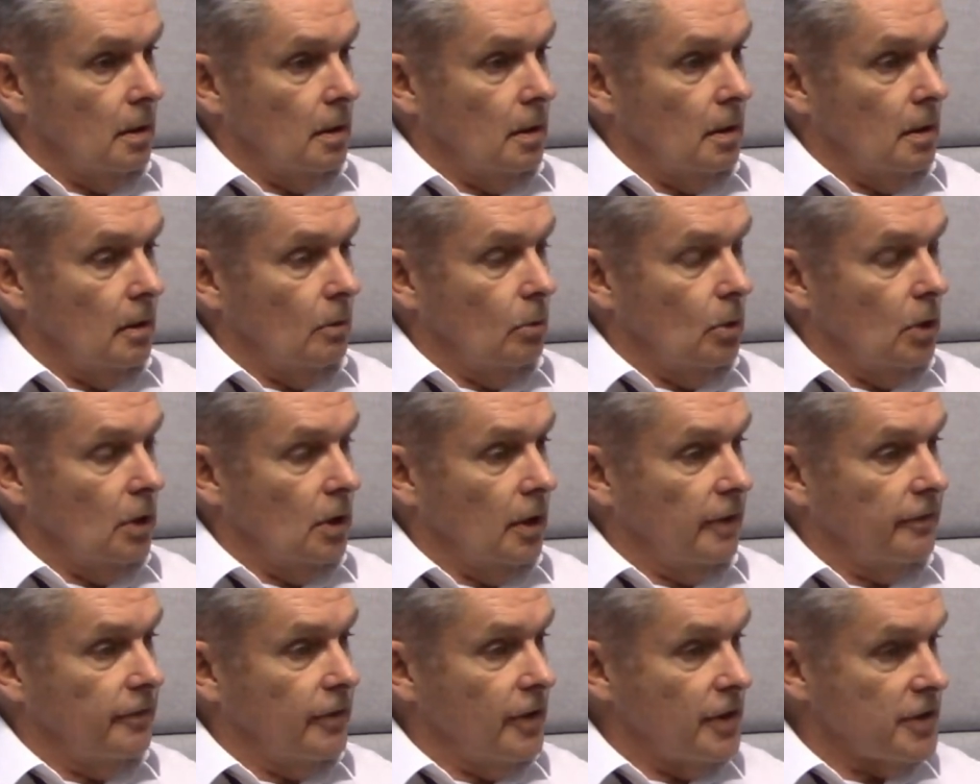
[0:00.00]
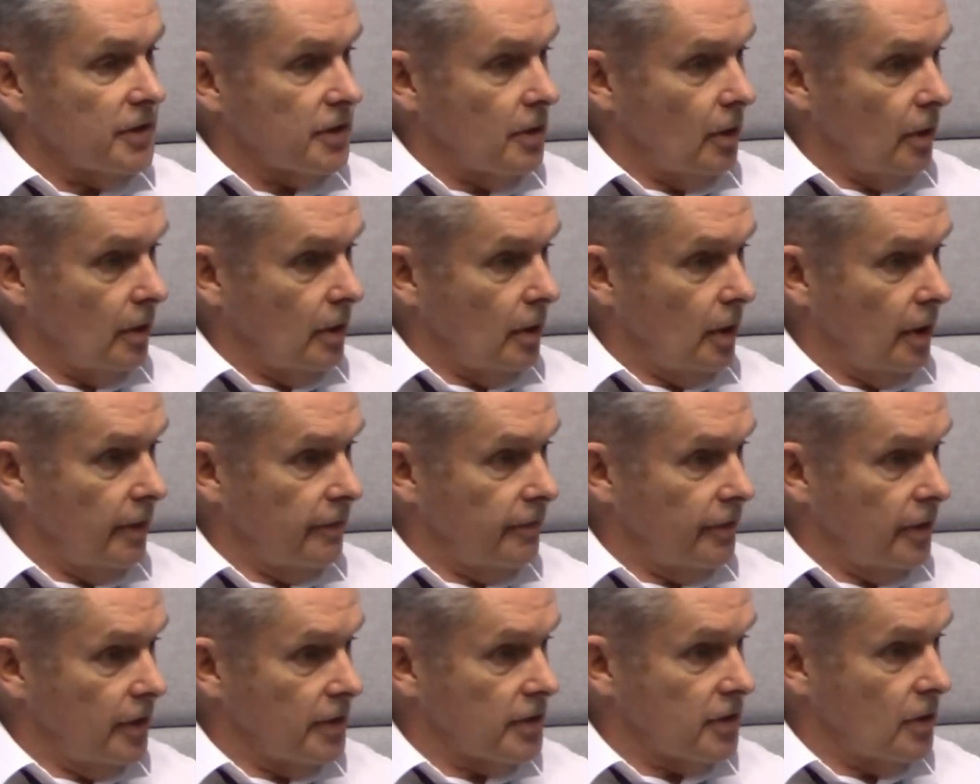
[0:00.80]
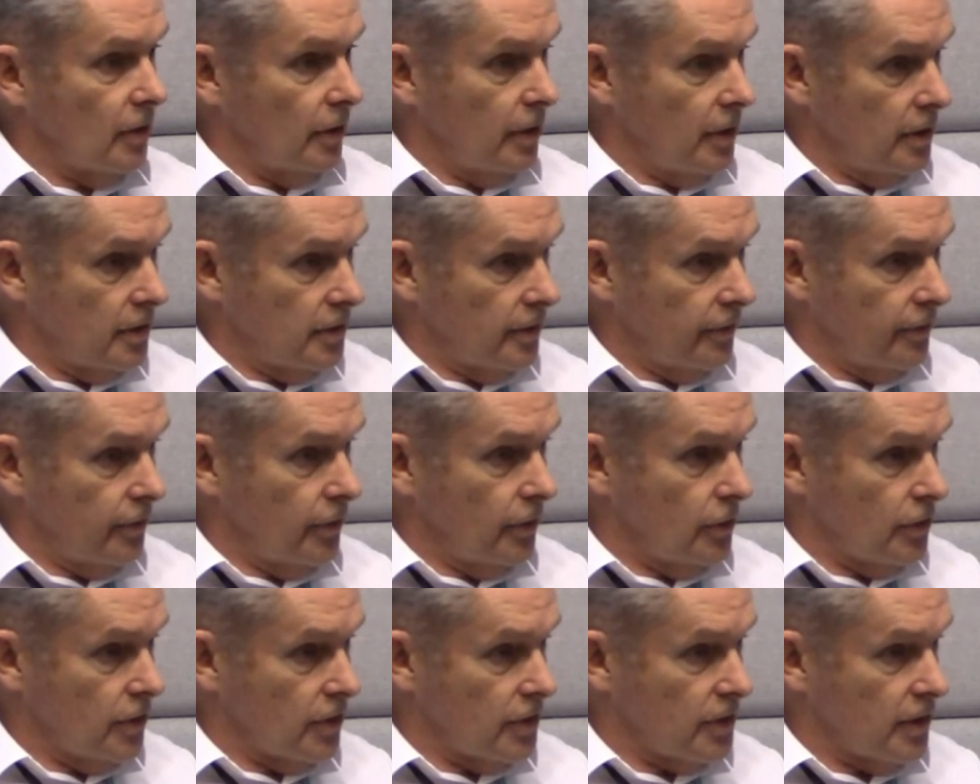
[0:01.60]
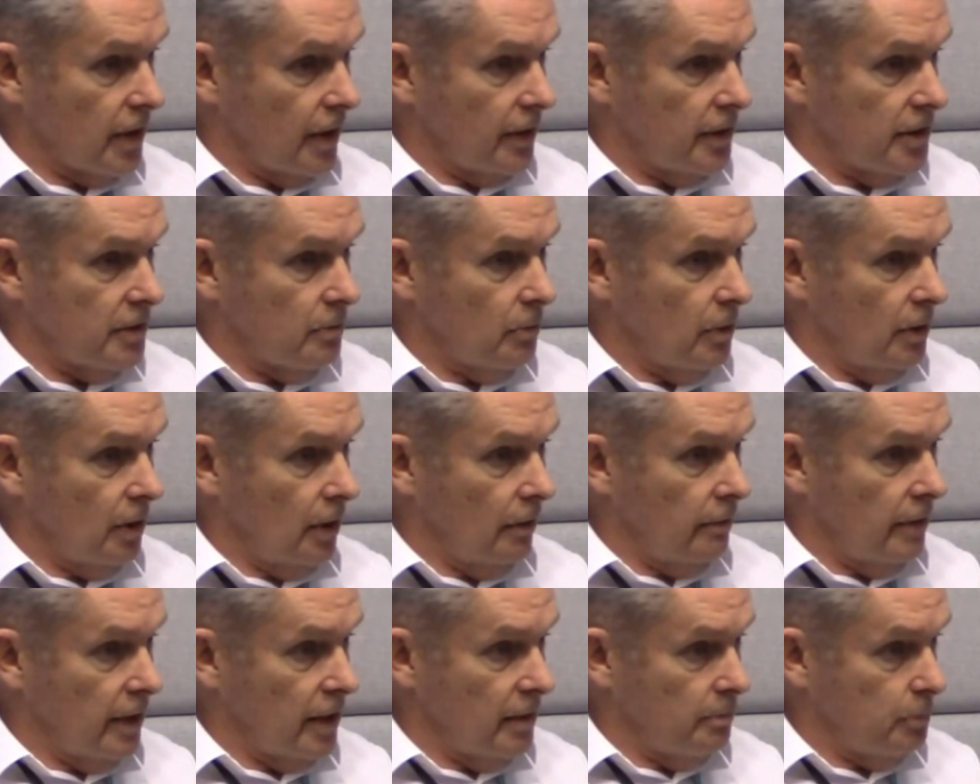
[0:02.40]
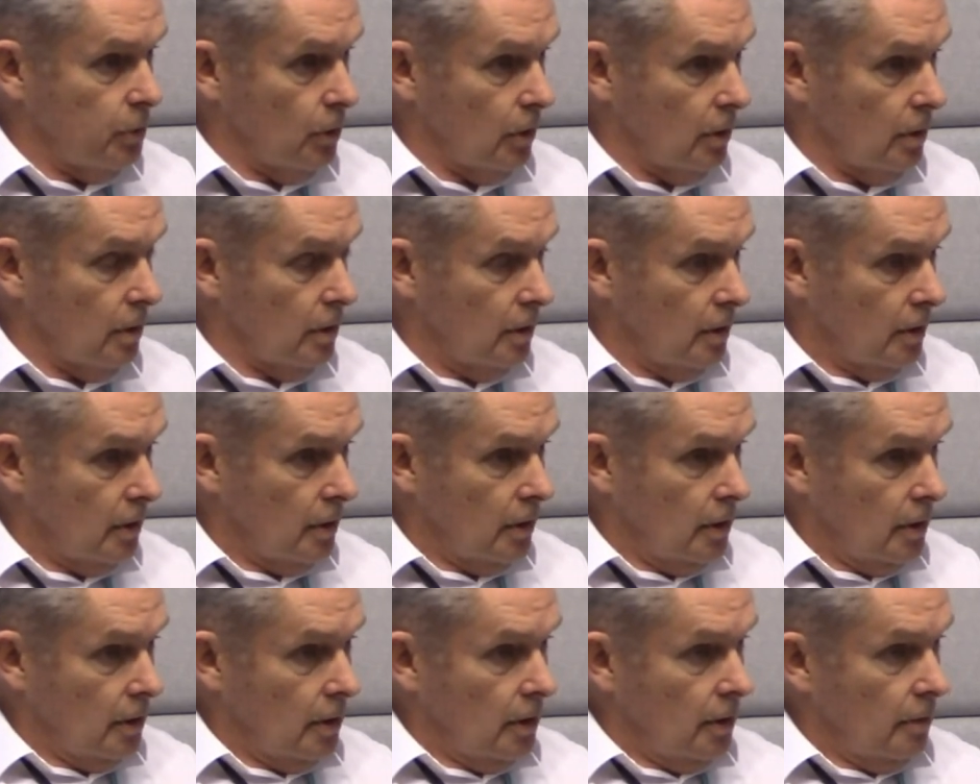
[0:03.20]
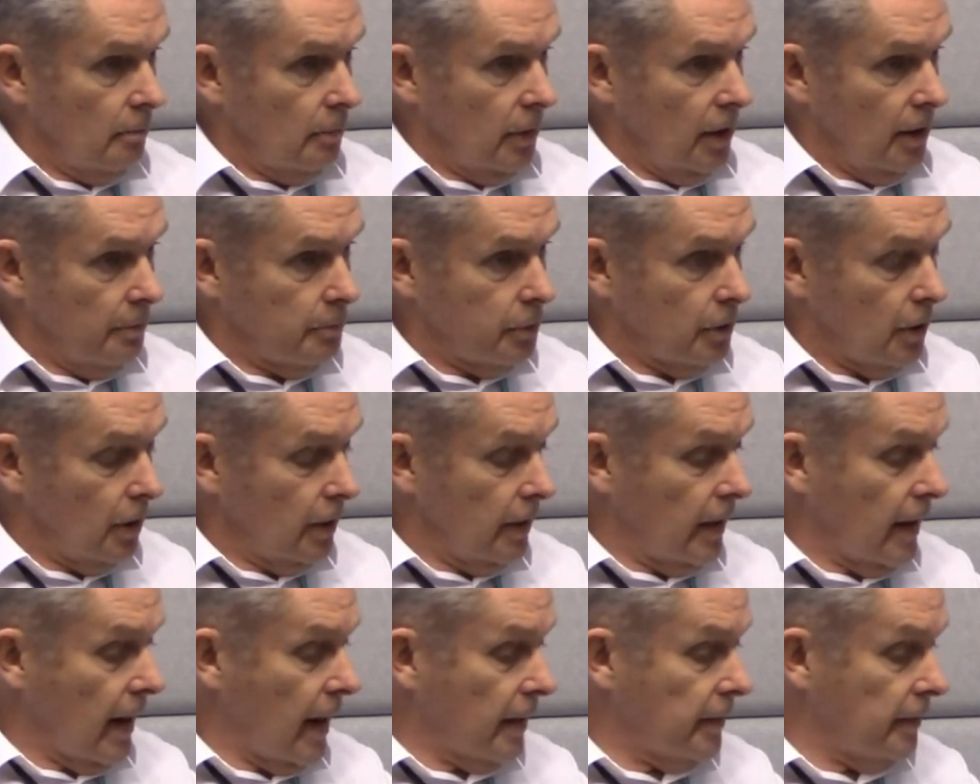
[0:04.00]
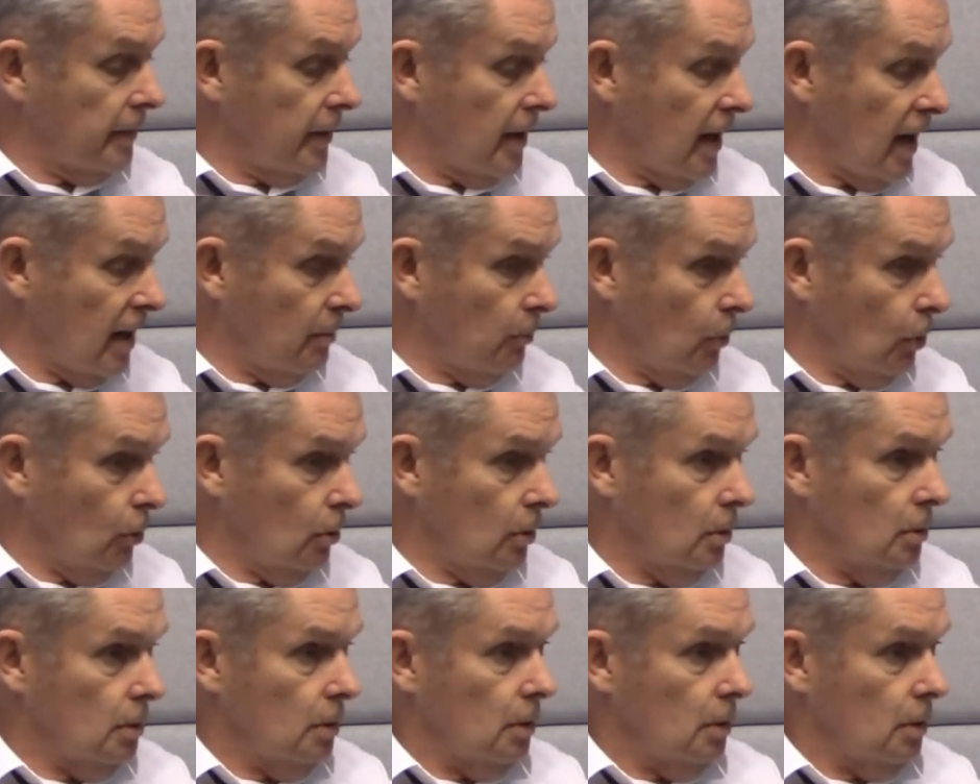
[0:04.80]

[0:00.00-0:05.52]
Well, I first got into future studies when I read a book by Pralahad and Hamill